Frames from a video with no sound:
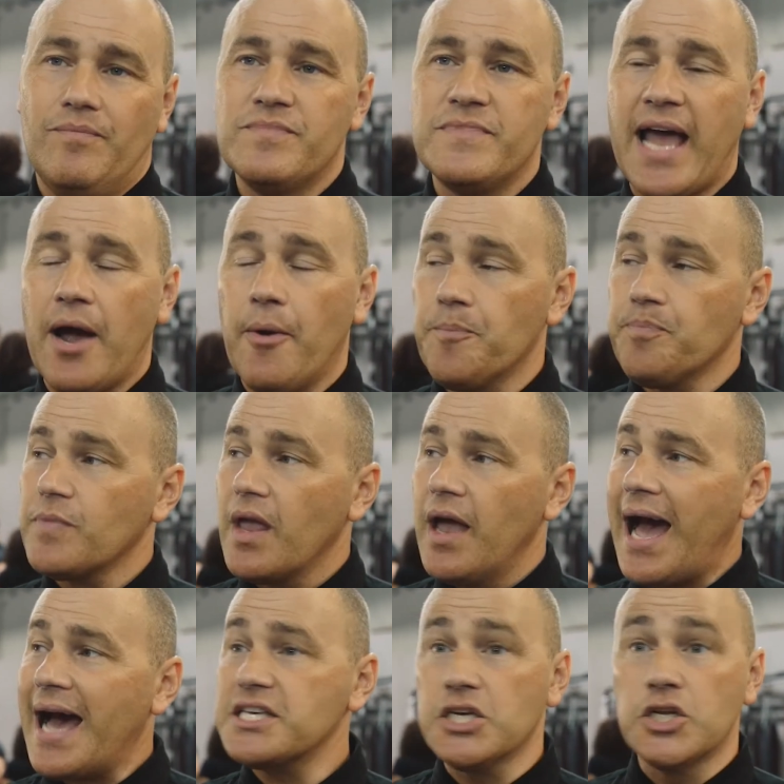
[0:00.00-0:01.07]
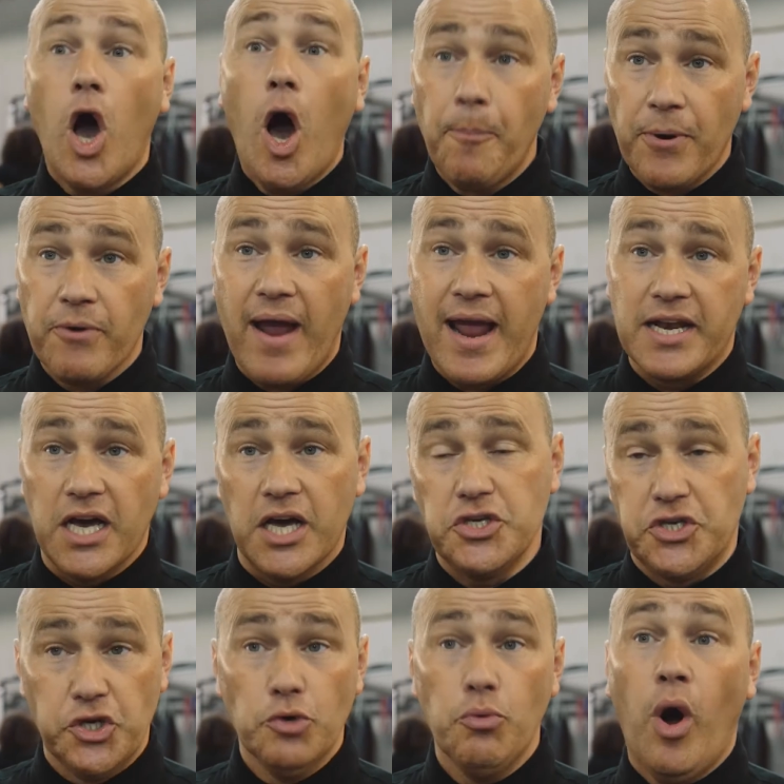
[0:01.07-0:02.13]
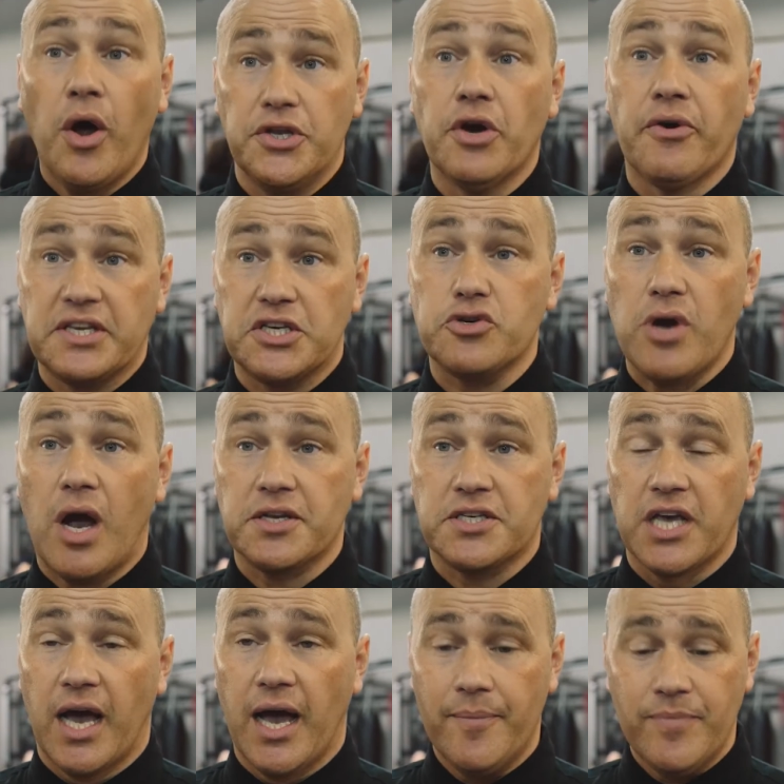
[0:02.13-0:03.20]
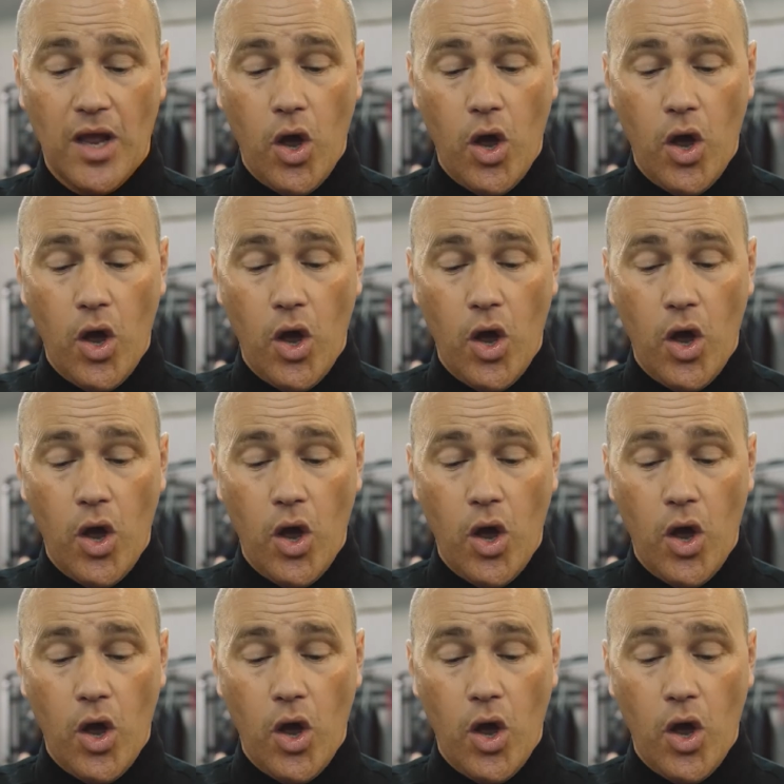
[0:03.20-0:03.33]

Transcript: Now, as an operator, you want your instructor